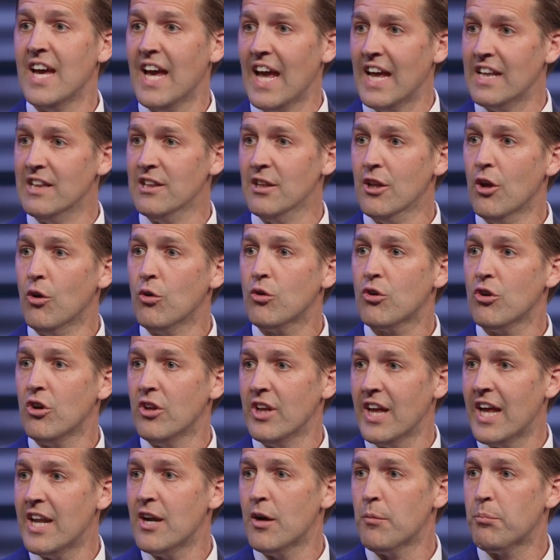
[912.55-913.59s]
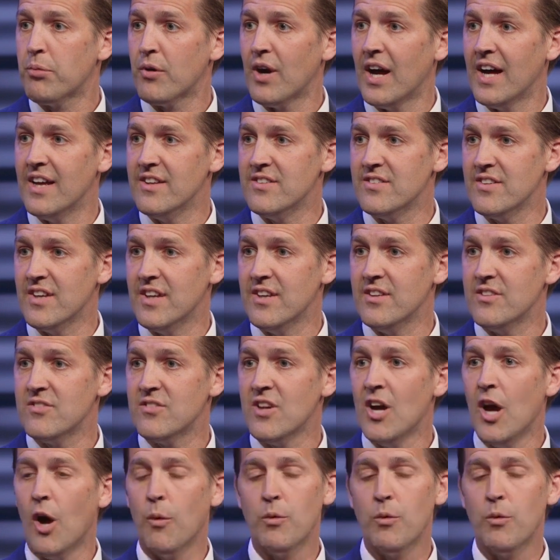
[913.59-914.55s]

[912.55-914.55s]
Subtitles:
and local enterprises?